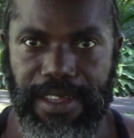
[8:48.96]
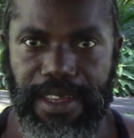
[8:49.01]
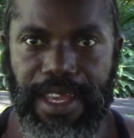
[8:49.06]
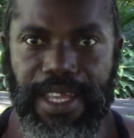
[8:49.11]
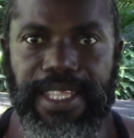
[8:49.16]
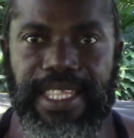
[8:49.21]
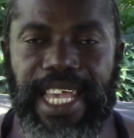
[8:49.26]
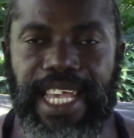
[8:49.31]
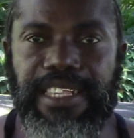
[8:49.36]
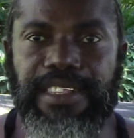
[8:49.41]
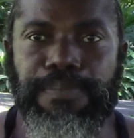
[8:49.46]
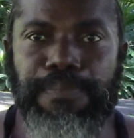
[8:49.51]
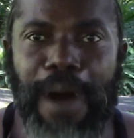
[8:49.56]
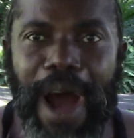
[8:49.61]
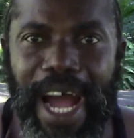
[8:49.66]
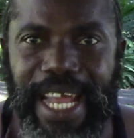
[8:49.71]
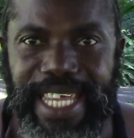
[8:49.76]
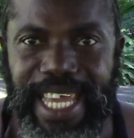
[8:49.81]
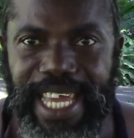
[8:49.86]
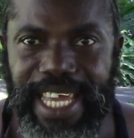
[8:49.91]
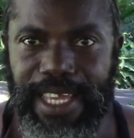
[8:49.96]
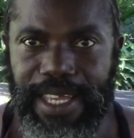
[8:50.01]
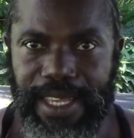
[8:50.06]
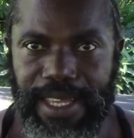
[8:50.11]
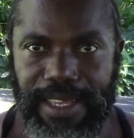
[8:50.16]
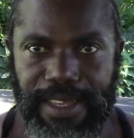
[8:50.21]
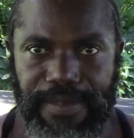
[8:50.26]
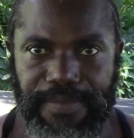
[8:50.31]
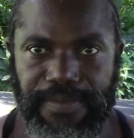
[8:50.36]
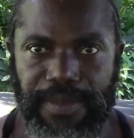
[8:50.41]
this body.
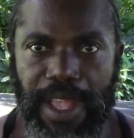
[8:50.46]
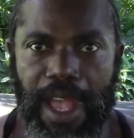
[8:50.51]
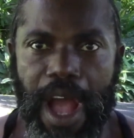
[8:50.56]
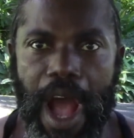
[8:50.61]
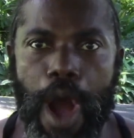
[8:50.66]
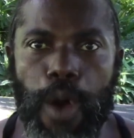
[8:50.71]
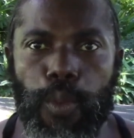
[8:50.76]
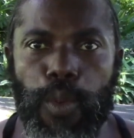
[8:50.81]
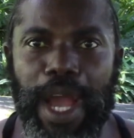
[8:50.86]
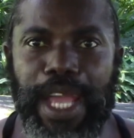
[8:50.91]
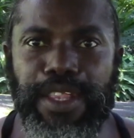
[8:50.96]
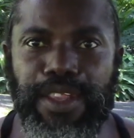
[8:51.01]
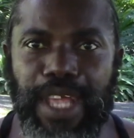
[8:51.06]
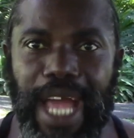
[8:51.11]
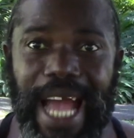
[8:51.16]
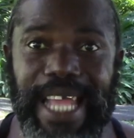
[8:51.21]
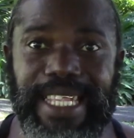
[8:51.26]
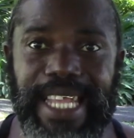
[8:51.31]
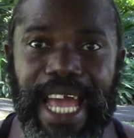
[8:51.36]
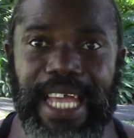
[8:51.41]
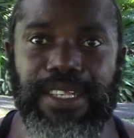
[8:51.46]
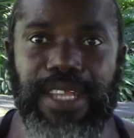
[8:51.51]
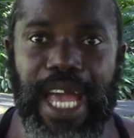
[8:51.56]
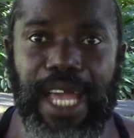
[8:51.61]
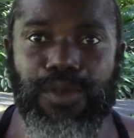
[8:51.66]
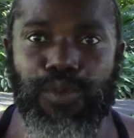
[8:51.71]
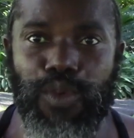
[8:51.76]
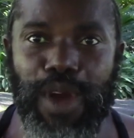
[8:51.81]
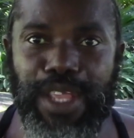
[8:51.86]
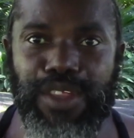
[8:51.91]
And when, and, and,
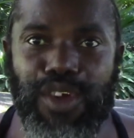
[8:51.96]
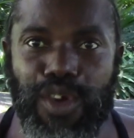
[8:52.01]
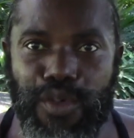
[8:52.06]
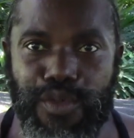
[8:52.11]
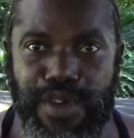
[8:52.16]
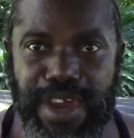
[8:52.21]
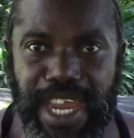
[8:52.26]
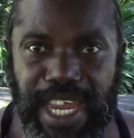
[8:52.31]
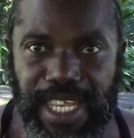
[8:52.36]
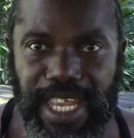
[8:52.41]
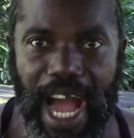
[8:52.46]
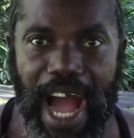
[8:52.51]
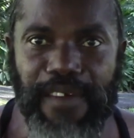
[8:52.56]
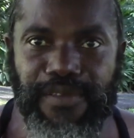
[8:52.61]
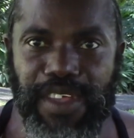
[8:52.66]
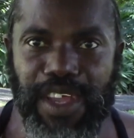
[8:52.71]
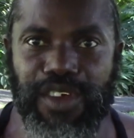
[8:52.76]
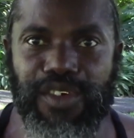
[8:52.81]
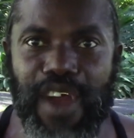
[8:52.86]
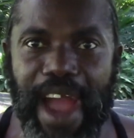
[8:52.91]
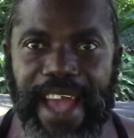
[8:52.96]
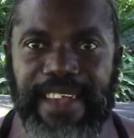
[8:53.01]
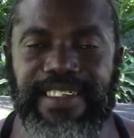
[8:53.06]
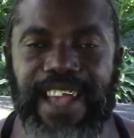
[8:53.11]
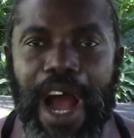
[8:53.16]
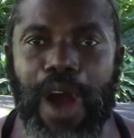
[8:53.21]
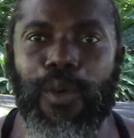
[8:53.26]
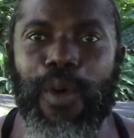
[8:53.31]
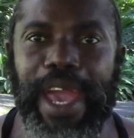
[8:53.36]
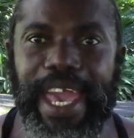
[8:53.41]
and when you read of the Christ
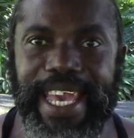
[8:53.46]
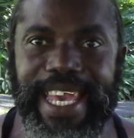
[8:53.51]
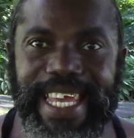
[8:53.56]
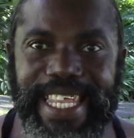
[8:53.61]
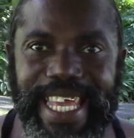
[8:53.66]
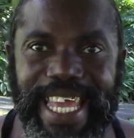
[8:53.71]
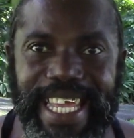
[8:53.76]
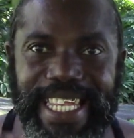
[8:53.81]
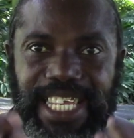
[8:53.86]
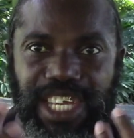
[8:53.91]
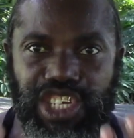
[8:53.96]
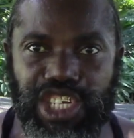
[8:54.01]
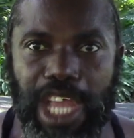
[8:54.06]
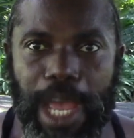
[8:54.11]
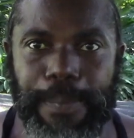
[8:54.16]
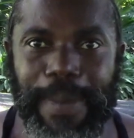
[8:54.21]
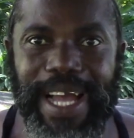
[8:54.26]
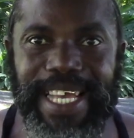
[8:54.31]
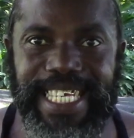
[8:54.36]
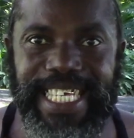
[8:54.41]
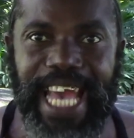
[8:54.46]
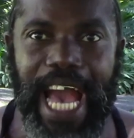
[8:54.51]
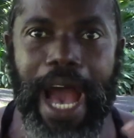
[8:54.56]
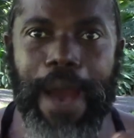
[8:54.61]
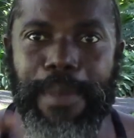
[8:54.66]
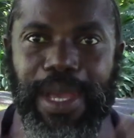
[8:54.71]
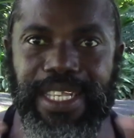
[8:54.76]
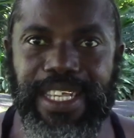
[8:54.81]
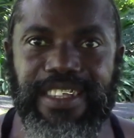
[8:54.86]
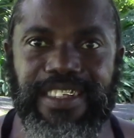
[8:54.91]
awakening in the ship and
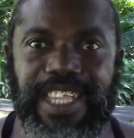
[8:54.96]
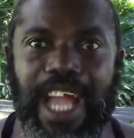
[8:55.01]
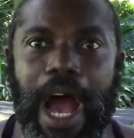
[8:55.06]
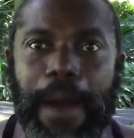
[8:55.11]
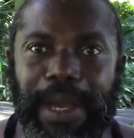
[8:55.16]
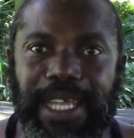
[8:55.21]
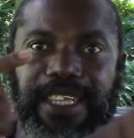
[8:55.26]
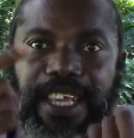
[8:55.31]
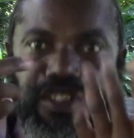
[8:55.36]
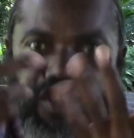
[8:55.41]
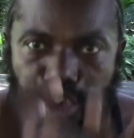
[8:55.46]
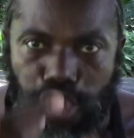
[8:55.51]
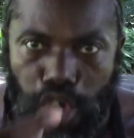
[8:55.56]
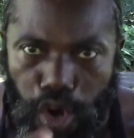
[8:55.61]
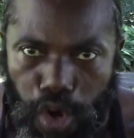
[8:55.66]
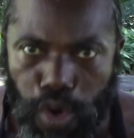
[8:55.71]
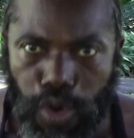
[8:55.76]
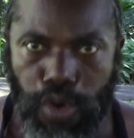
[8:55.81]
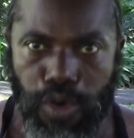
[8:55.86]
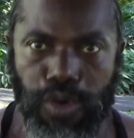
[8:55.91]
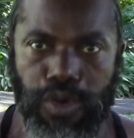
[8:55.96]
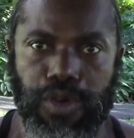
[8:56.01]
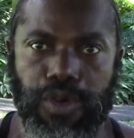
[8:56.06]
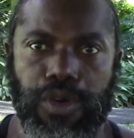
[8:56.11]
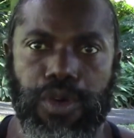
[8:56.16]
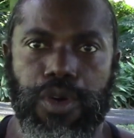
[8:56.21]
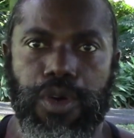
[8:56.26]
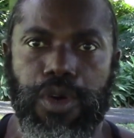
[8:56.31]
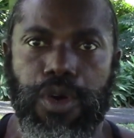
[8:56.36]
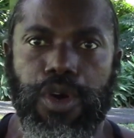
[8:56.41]
calming the storm, it is you
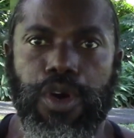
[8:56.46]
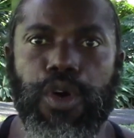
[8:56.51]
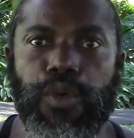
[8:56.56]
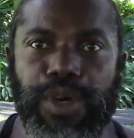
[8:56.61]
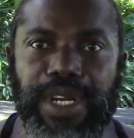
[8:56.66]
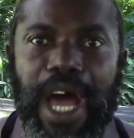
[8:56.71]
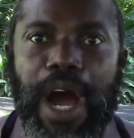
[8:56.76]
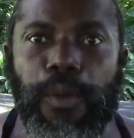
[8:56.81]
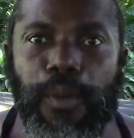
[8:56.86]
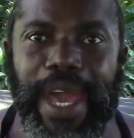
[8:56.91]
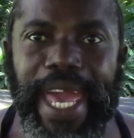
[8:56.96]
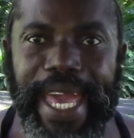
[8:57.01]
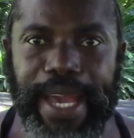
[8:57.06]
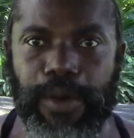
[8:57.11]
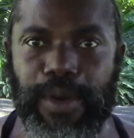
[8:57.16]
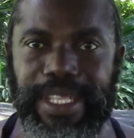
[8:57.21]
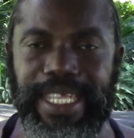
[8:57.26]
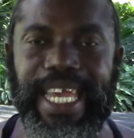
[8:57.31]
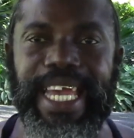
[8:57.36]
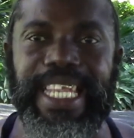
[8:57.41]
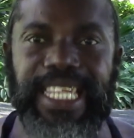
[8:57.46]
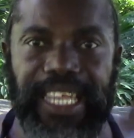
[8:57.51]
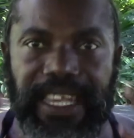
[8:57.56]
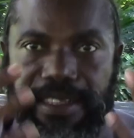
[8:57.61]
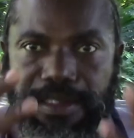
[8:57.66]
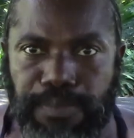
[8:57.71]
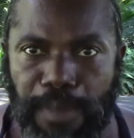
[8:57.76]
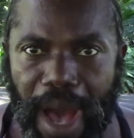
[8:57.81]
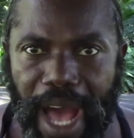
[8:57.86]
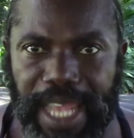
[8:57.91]
who would awake within
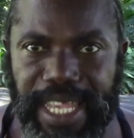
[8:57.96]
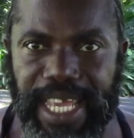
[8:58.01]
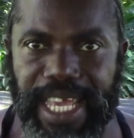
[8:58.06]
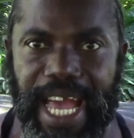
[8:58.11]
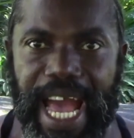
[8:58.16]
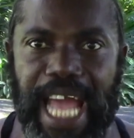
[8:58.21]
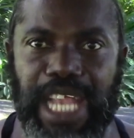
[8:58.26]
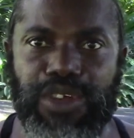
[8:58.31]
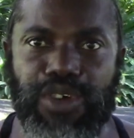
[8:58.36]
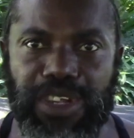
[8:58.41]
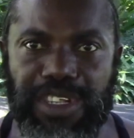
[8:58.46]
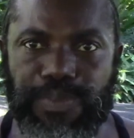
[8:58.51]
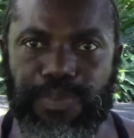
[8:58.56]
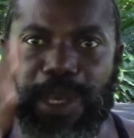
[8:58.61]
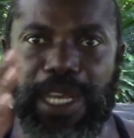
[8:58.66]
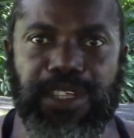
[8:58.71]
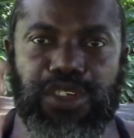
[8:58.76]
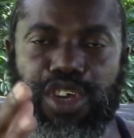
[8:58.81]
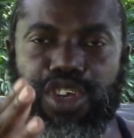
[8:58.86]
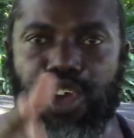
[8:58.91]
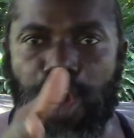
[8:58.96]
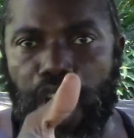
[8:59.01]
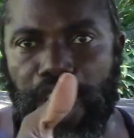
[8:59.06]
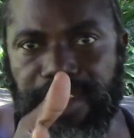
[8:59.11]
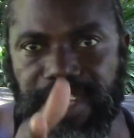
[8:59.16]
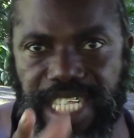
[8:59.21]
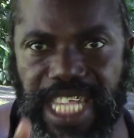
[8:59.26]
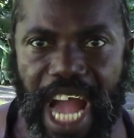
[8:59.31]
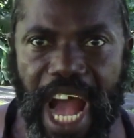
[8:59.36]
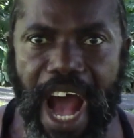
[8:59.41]
this body, and you speak to your
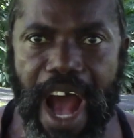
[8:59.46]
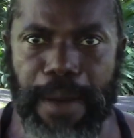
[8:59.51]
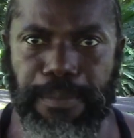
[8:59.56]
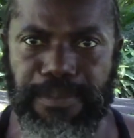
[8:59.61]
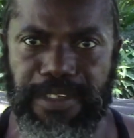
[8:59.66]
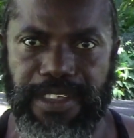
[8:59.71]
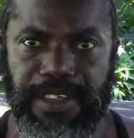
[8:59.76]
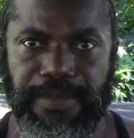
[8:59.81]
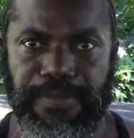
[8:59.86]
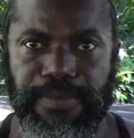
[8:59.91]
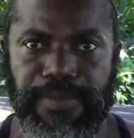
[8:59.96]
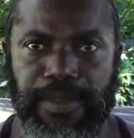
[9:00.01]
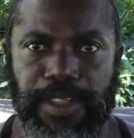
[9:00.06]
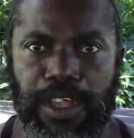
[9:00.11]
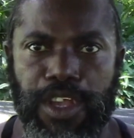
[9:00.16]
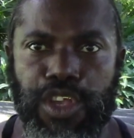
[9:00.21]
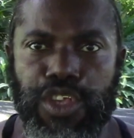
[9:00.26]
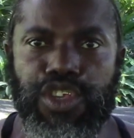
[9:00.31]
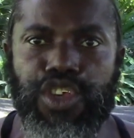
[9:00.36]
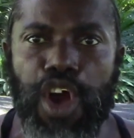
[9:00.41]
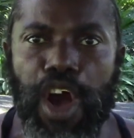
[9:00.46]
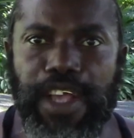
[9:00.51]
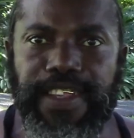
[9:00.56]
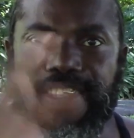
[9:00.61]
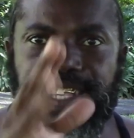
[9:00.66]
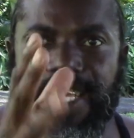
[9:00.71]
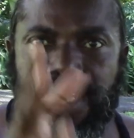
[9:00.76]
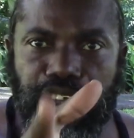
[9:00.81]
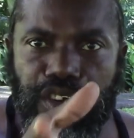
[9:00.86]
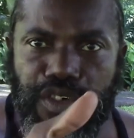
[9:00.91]
storms, your
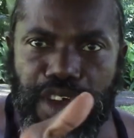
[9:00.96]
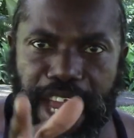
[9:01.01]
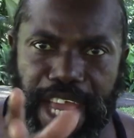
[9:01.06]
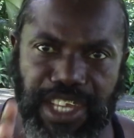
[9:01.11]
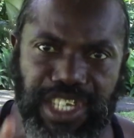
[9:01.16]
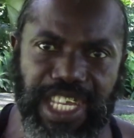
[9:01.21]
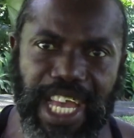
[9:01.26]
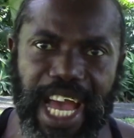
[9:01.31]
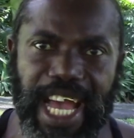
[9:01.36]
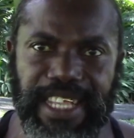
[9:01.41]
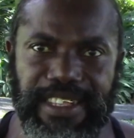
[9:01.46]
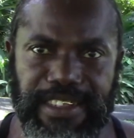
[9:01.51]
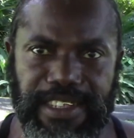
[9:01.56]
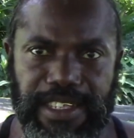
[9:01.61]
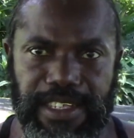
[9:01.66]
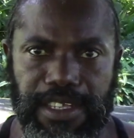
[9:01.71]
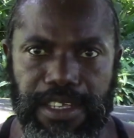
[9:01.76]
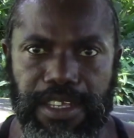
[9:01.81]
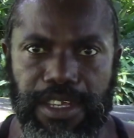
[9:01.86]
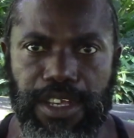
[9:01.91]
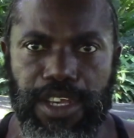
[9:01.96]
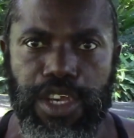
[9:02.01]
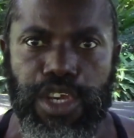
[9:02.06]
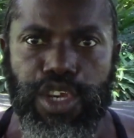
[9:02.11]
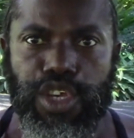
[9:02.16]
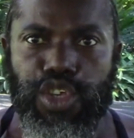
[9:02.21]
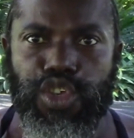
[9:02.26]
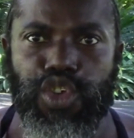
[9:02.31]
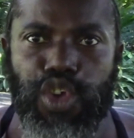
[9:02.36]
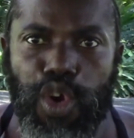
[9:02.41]
situations.
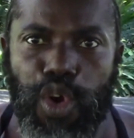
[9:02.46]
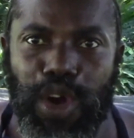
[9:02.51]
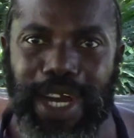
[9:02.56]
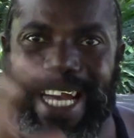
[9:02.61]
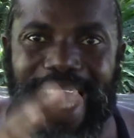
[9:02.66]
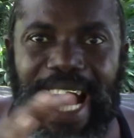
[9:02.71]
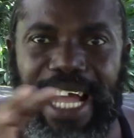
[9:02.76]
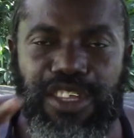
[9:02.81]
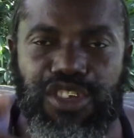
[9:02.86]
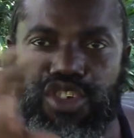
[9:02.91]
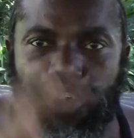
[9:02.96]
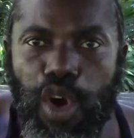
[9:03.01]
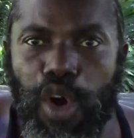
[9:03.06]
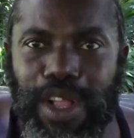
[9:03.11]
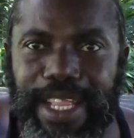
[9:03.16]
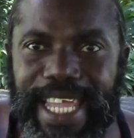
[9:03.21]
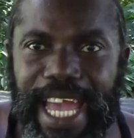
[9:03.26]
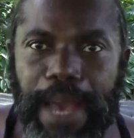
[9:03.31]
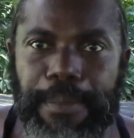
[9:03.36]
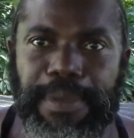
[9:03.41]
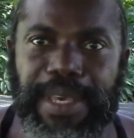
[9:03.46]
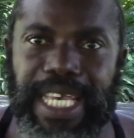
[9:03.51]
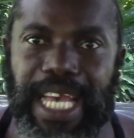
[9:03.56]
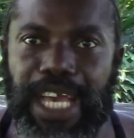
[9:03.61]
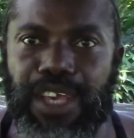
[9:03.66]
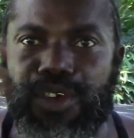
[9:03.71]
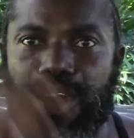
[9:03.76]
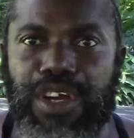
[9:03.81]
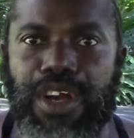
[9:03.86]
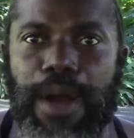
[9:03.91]
You control them
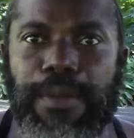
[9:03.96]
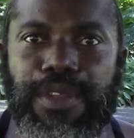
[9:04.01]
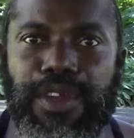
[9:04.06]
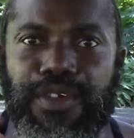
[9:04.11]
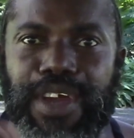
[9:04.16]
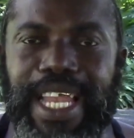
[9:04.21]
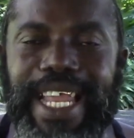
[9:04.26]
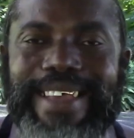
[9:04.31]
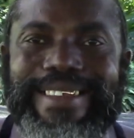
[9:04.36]
because you come to realize